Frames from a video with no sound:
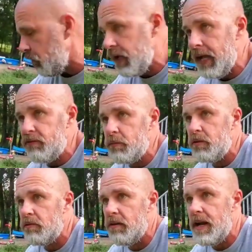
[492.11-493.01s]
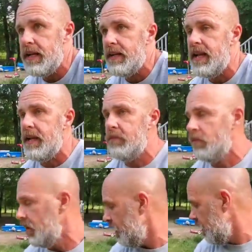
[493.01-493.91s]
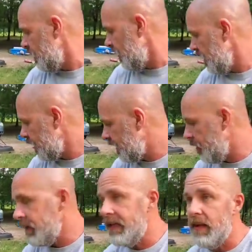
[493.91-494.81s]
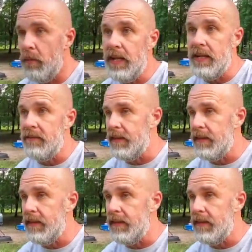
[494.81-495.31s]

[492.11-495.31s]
We had some great names uh, come in that we didn't even